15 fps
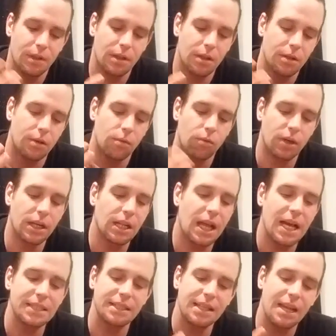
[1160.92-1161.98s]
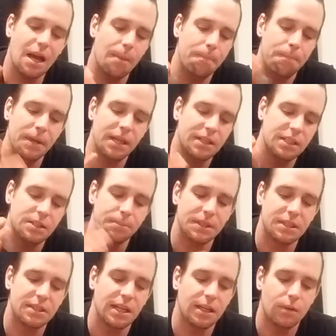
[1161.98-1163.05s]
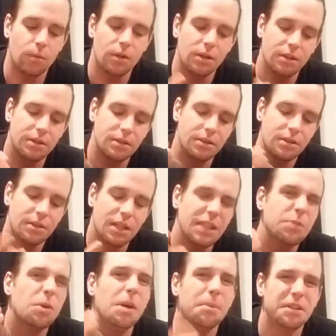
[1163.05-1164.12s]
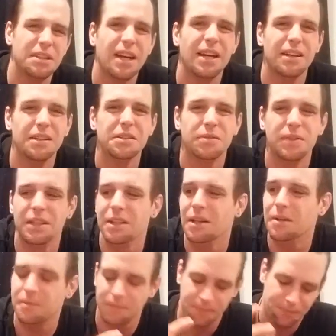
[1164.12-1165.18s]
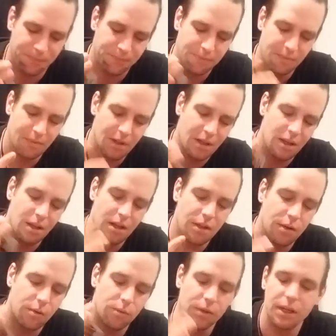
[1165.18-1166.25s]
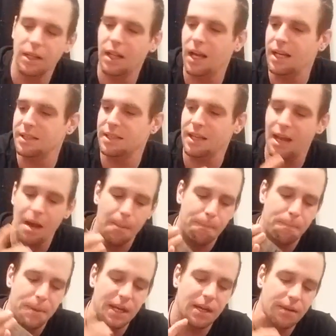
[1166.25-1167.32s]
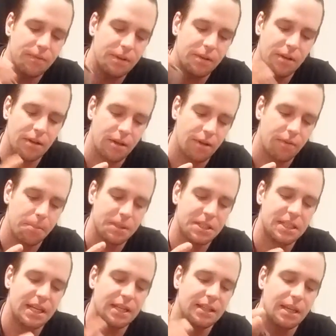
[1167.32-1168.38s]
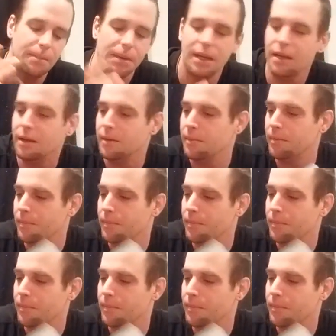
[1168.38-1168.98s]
They're realizing how big this mistake was. That's what I'm going to title this video. They're realizing how big of, the, of a mistake they made